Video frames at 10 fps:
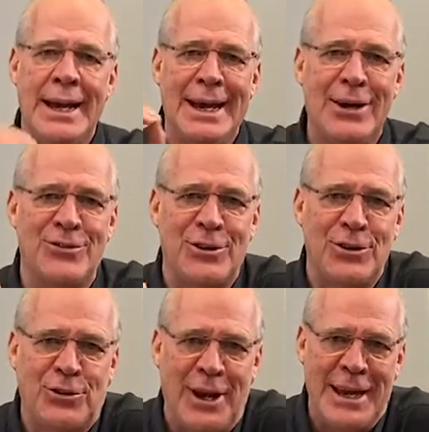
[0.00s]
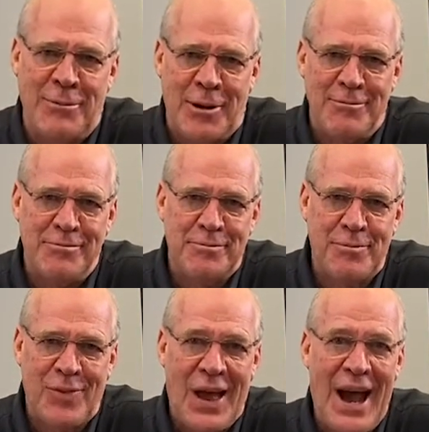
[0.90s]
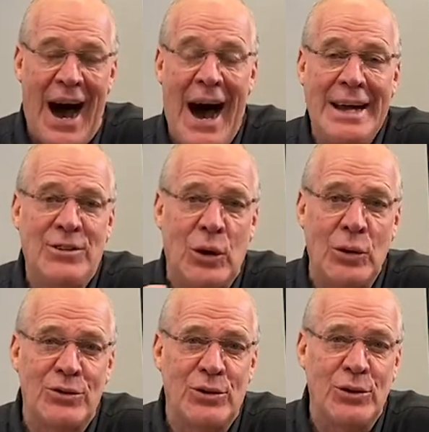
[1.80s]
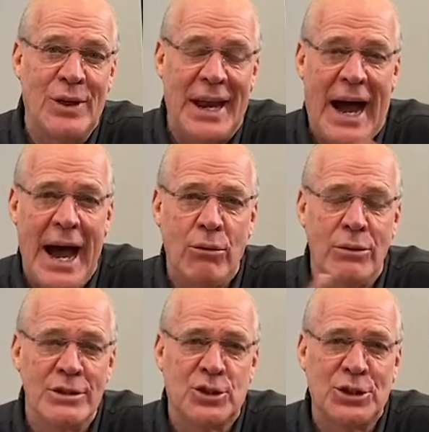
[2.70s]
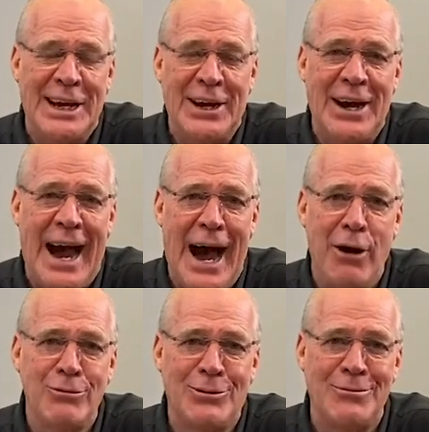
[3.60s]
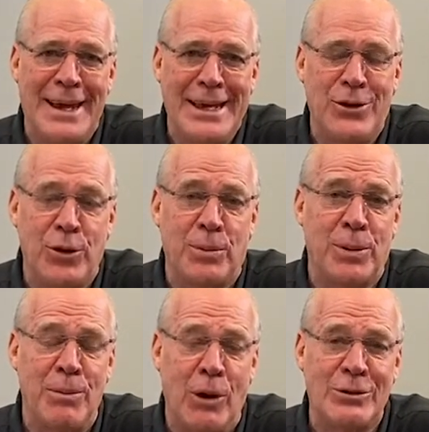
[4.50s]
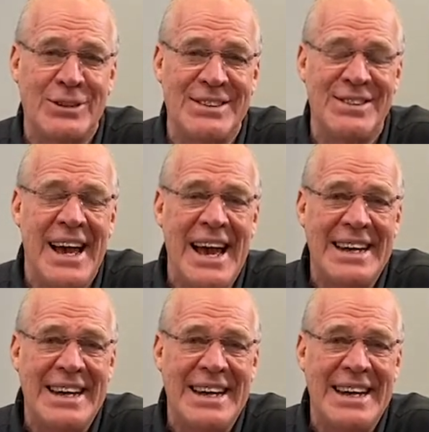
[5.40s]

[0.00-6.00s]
Here's a disclaimer. I told you that I will share how to make your promotions